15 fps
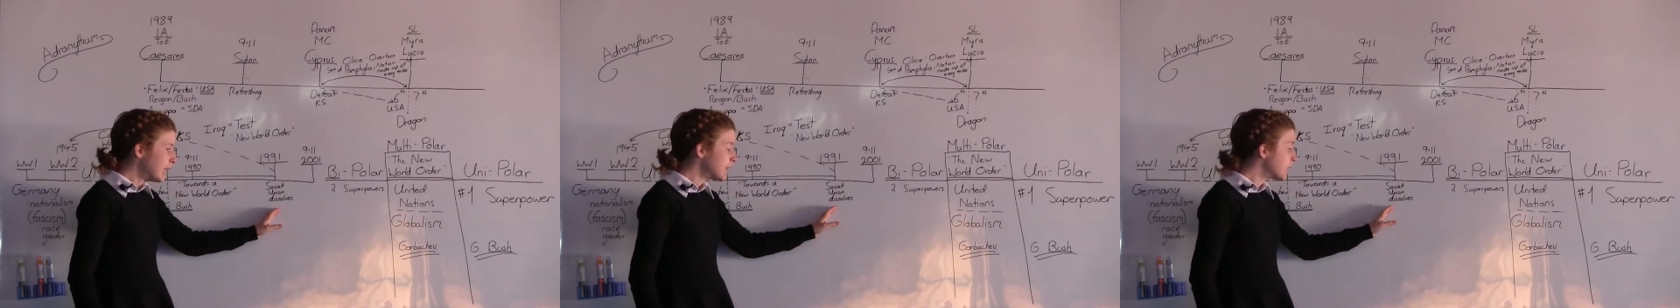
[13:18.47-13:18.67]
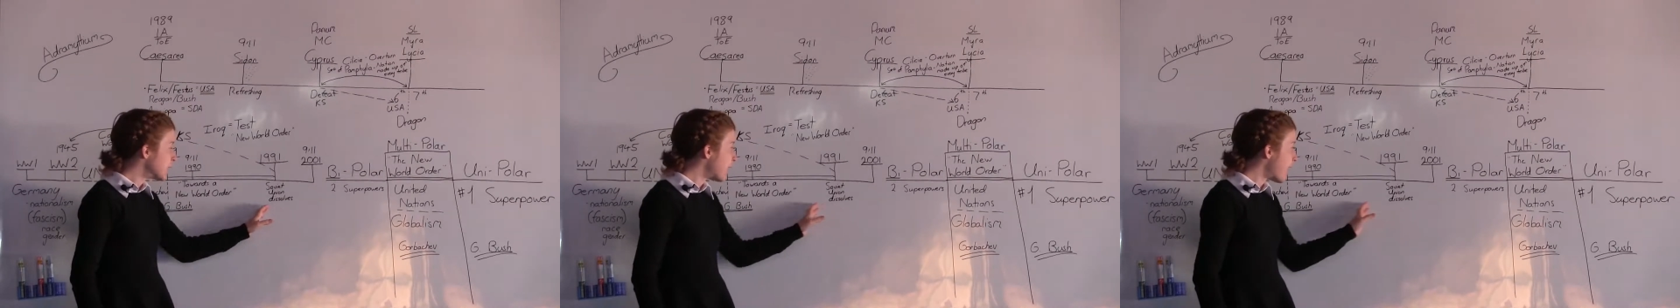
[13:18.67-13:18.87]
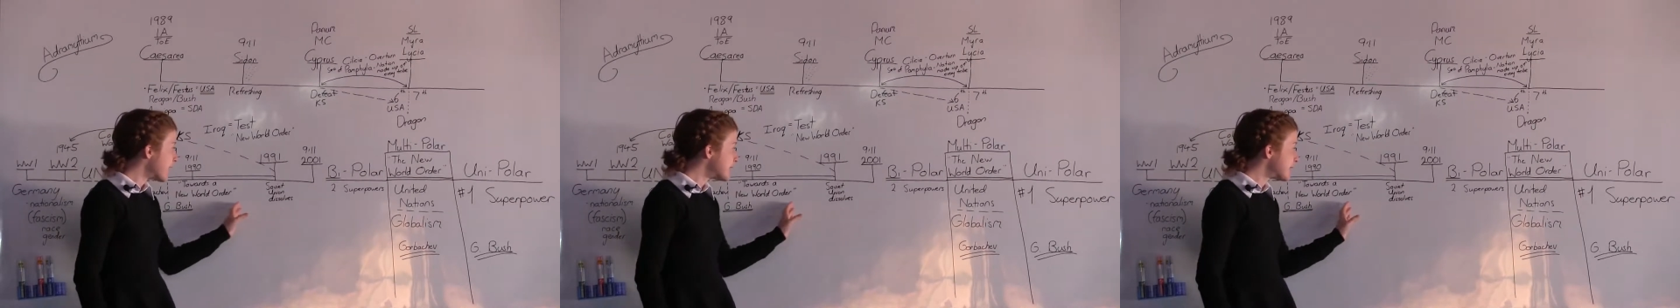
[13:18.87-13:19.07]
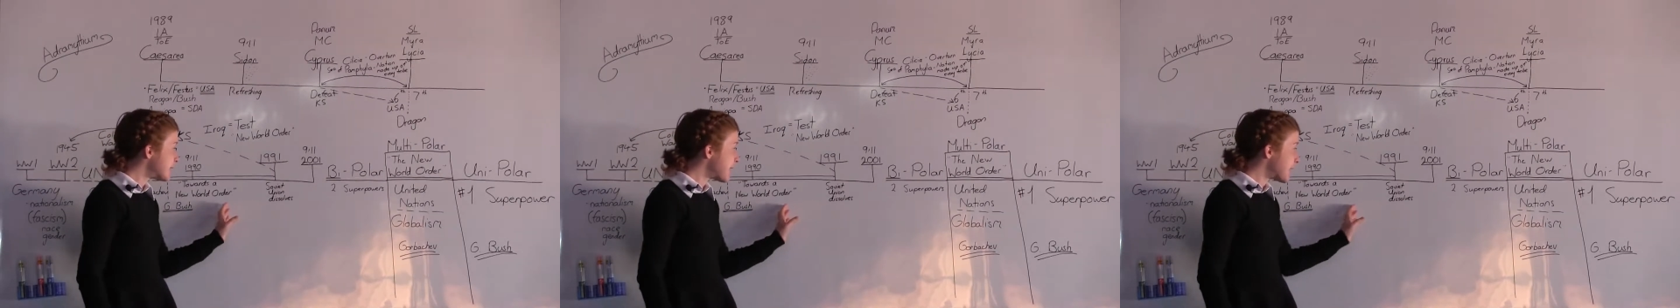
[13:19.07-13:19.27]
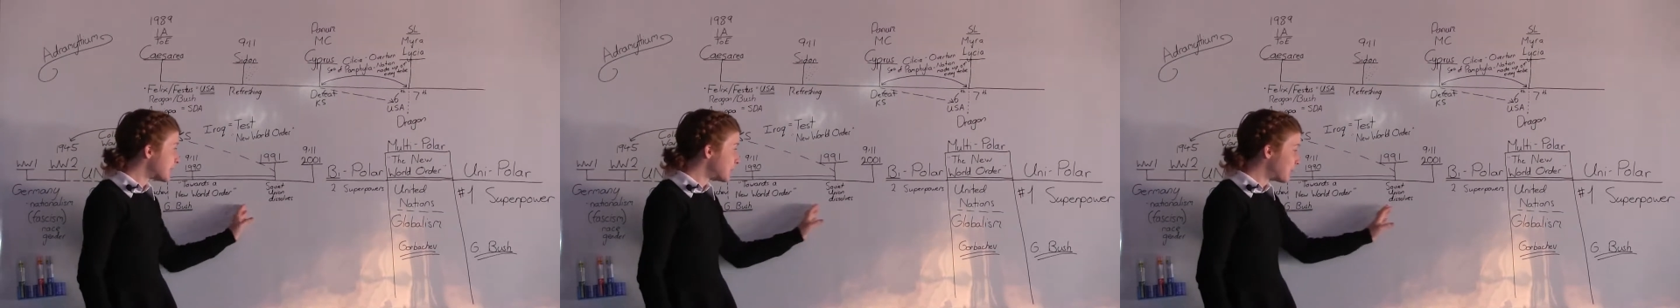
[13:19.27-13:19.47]
The United
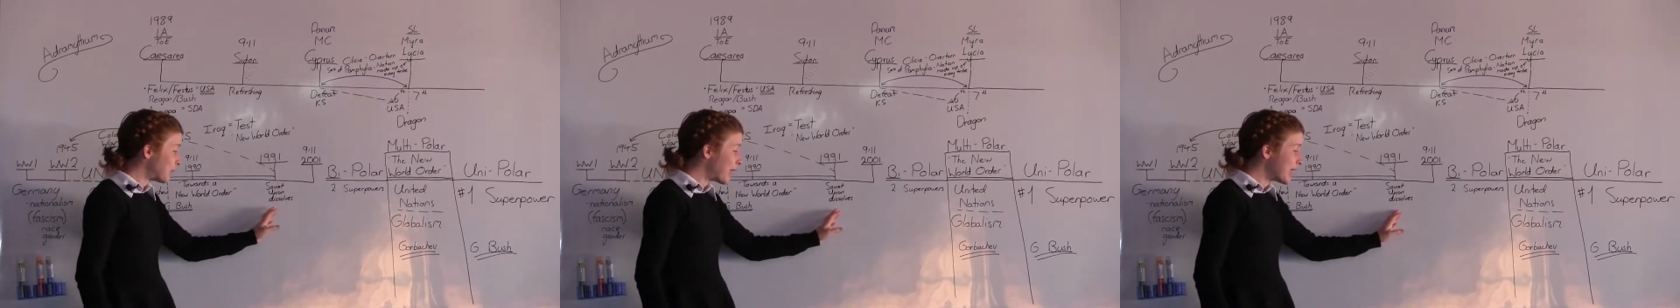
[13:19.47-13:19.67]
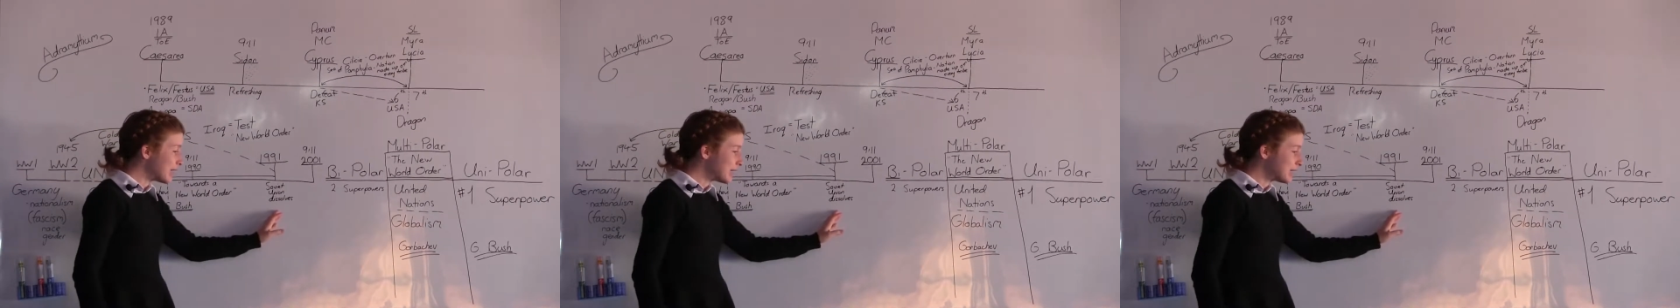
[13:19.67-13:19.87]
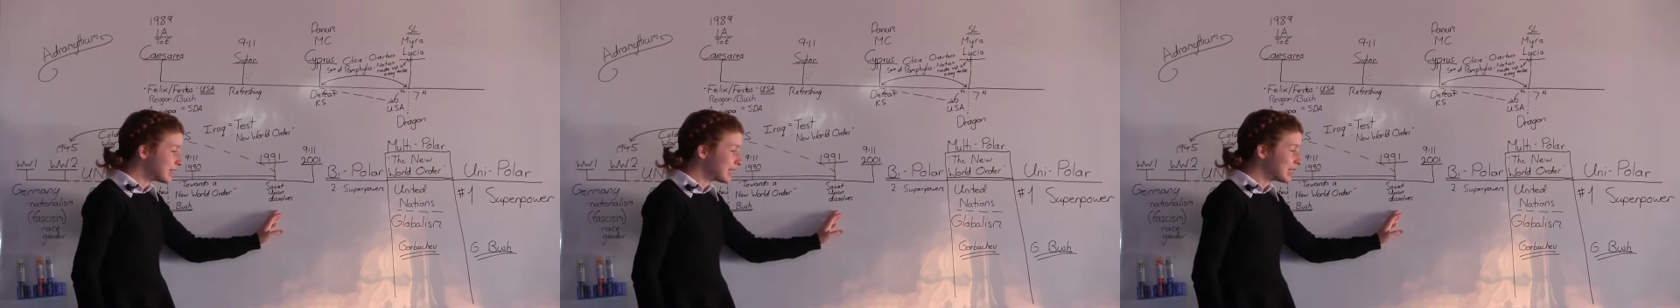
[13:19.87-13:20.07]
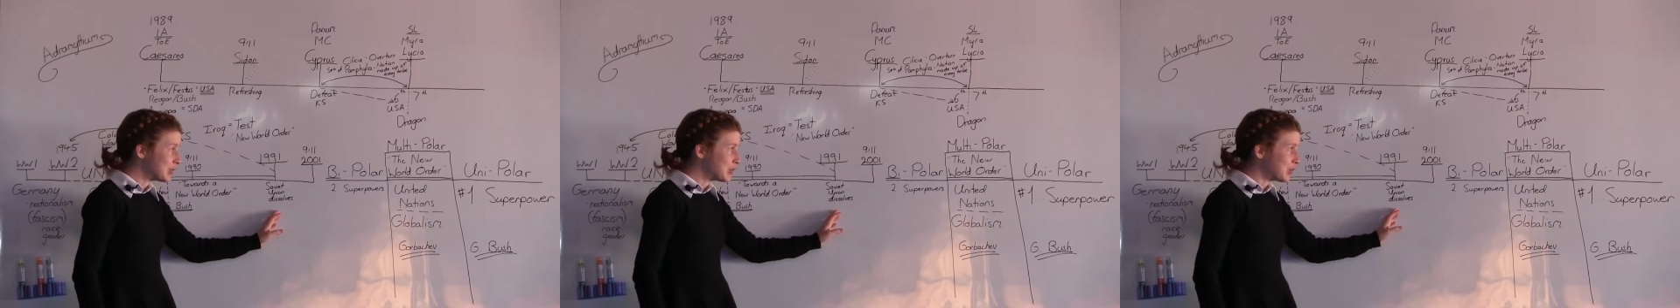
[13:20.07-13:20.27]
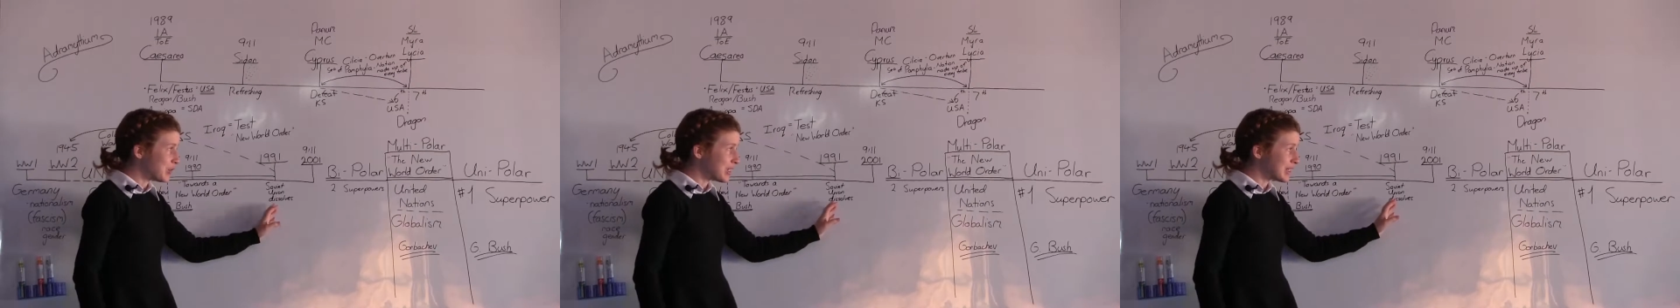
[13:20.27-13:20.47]
States, throughout this
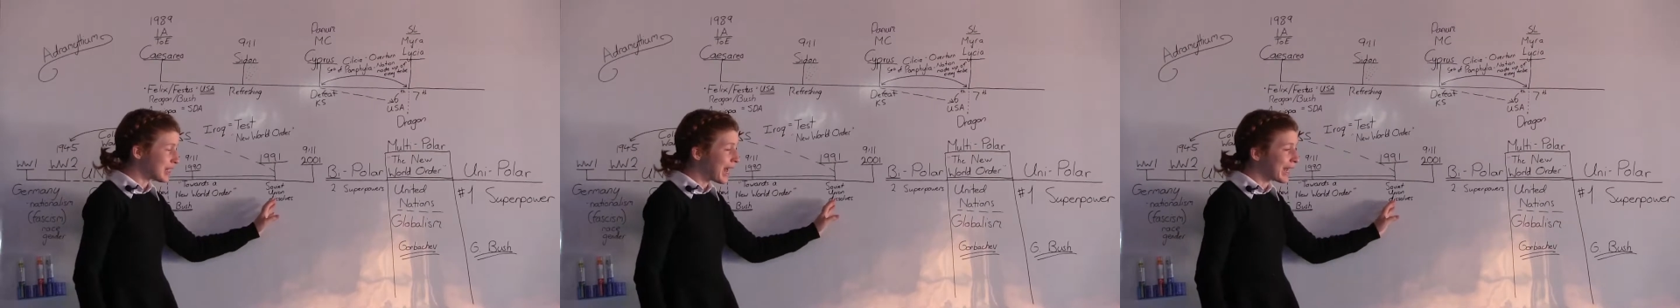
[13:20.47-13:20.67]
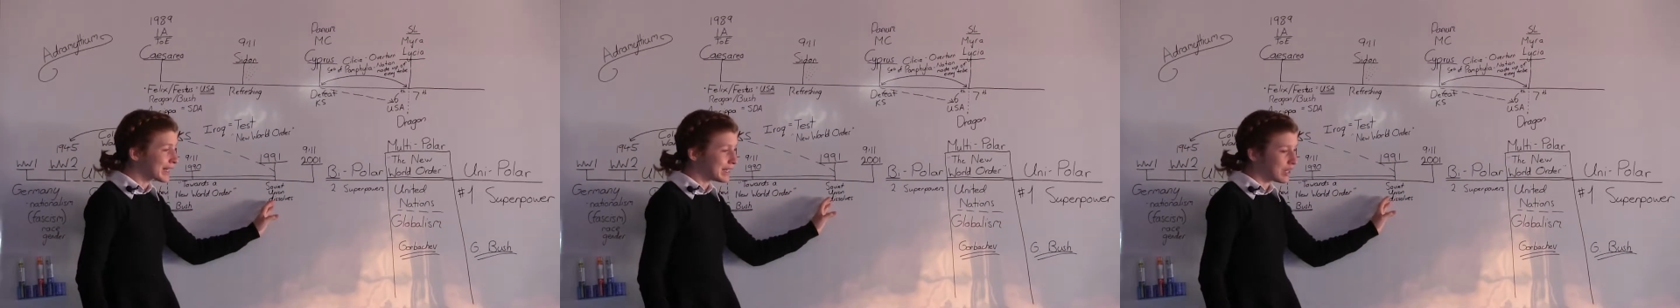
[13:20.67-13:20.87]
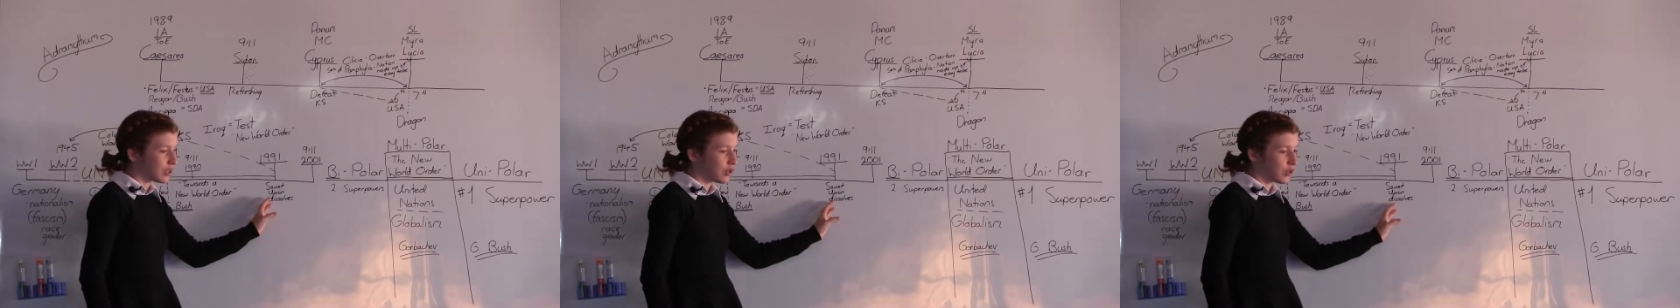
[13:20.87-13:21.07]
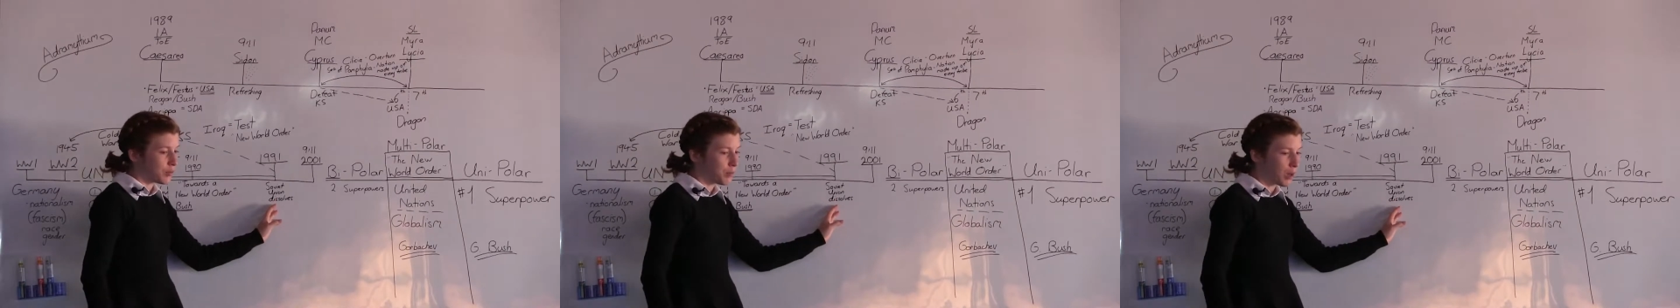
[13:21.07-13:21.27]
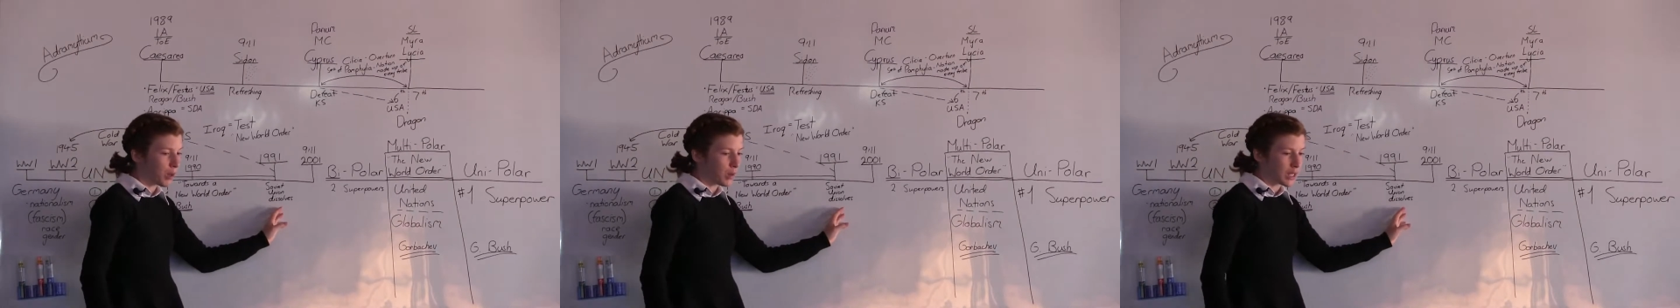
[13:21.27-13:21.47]
history, is acting
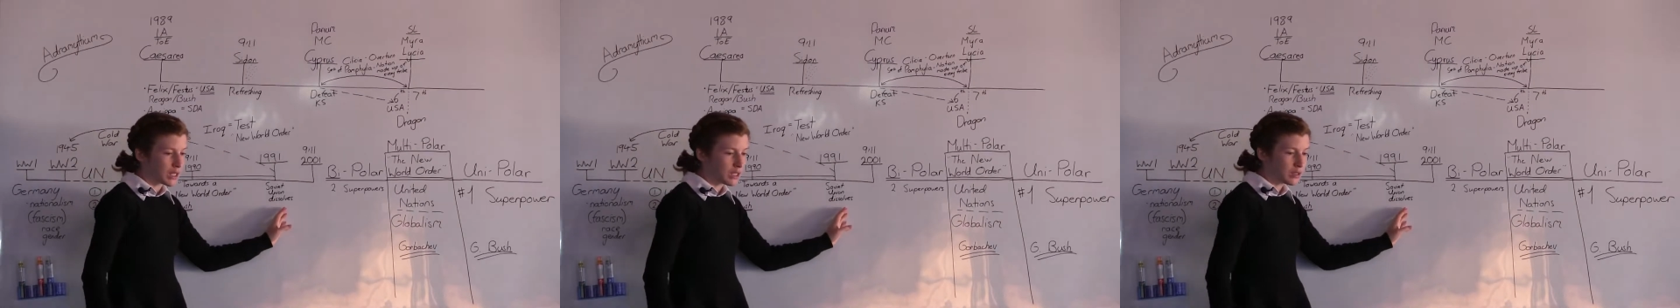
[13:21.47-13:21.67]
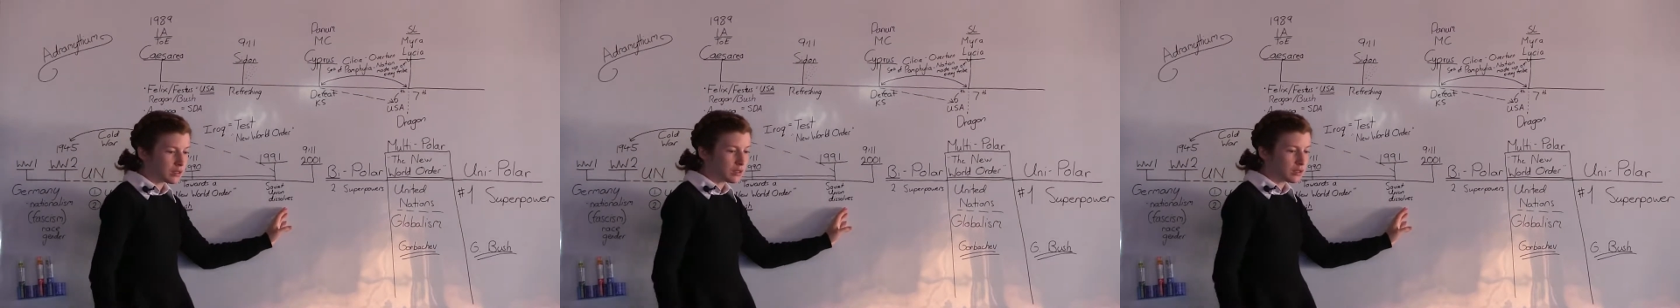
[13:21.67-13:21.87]
unipolar.